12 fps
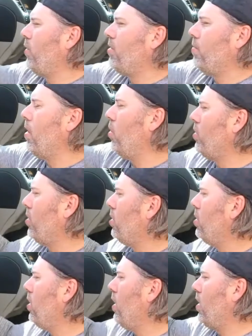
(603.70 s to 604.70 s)
with the
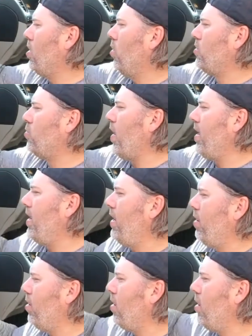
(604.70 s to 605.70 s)
motor goes right
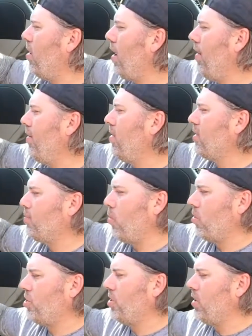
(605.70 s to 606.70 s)
here on this
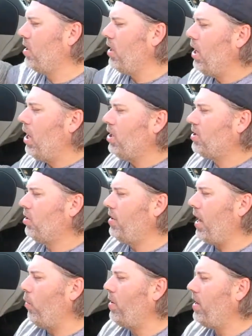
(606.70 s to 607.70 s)
portion. So
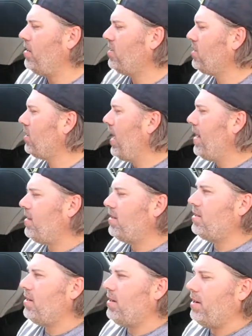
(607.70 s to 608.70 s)
now we need to slide
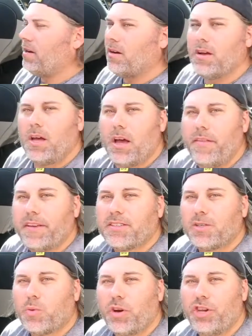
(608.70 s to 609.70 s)
this in here. And this
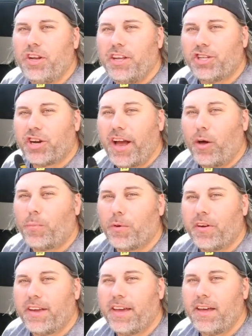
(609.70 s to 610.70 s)
is where you need your
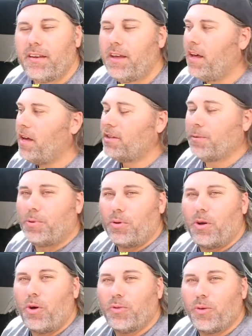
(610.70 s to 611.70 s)
helper again to
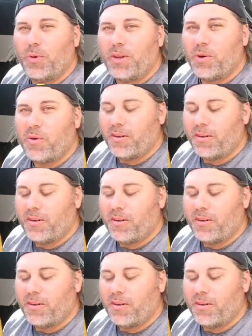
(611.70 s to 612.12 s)
hold the window